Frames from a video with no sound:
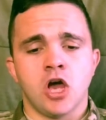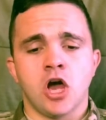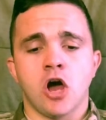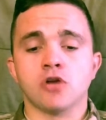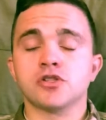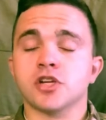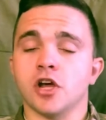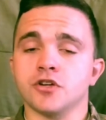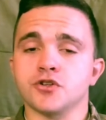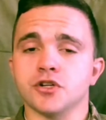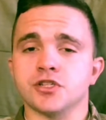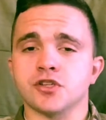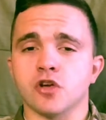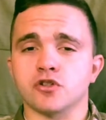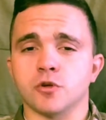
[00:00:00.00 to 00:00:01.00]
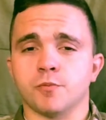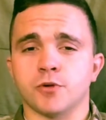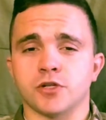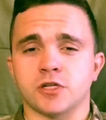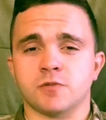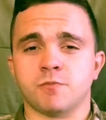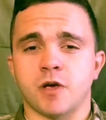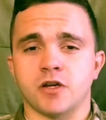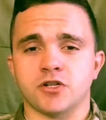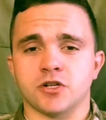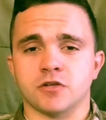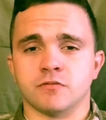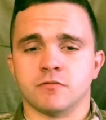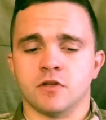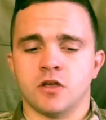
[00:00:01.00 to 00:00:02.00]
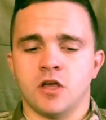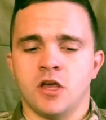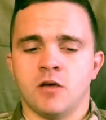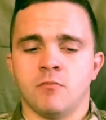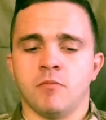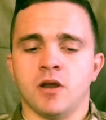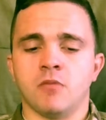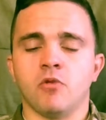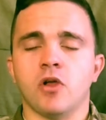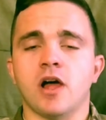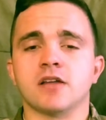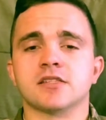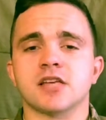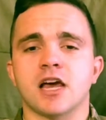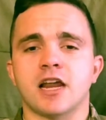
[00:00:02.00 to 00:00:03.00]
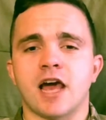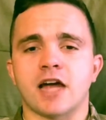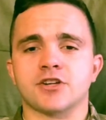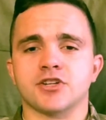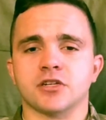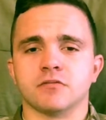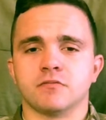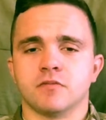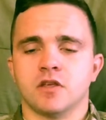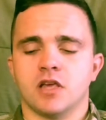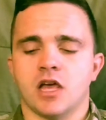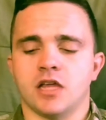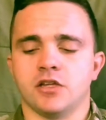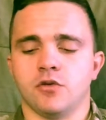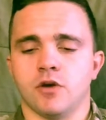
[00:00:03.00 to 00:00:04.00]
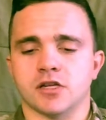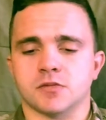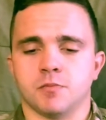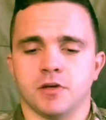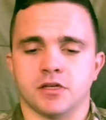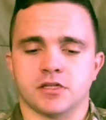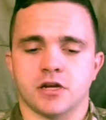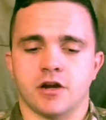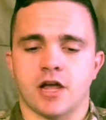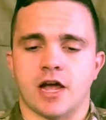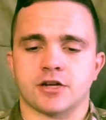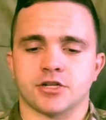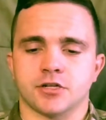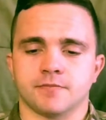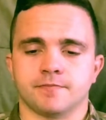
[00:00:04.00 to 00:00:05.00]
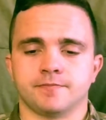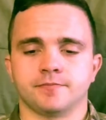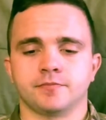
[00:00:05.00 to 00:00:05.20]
host country social participation, minimal outside action, and U.S. military action.